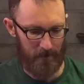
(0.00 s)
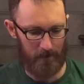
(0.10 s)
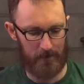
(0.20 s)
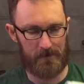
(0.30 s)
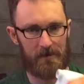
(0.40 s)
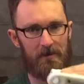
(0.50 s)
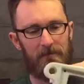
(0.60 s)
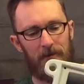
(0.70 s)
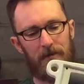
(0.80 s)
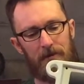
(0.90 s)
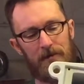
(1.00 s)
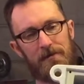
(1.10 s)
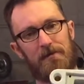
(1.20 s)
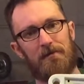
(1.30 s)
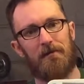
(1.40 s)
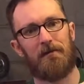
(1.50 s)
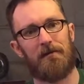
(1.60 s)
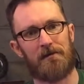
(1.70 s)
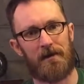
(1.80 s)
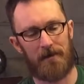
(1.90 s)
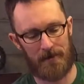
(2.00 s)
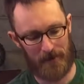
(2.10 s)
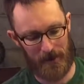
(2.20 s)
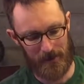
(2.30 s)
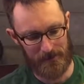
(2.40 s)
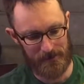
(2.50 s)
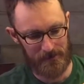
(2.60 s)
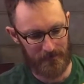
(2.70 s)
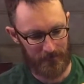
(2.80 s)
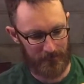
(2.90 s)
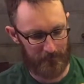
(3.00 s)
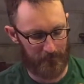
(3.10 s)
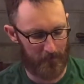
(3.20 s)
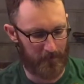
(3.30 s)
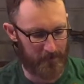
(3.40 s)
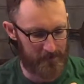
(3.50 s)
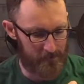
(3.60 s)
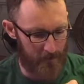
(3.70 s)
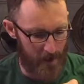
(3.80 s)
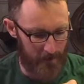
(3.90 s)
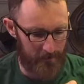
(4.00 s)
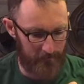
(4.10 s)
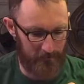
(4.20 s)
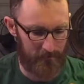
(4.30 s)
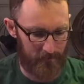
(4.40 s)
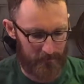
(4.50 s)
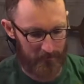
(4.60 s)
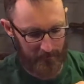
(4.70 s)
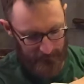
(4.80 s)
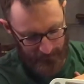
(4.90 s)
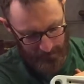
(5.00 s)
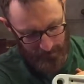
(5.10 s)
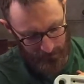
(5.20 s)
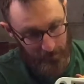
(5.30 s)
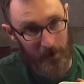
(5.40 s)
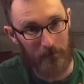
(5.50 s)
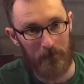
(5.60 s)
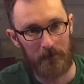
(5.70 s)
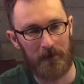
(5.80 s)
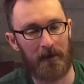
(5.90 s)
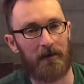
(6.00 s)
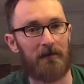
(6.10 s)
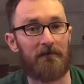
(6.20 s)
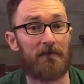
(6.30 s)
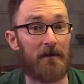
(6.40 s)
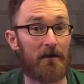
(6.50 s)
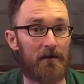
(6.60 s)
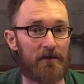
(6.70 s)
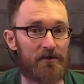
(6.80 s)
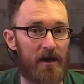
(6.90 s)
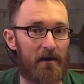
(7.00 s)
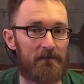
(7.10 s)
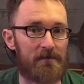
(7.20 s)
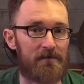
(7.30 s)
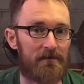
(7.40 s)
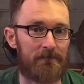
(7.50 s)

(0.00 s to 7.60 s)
And there's enough clearance inside the case for its sprocket to fit in without moving any of the other shafts.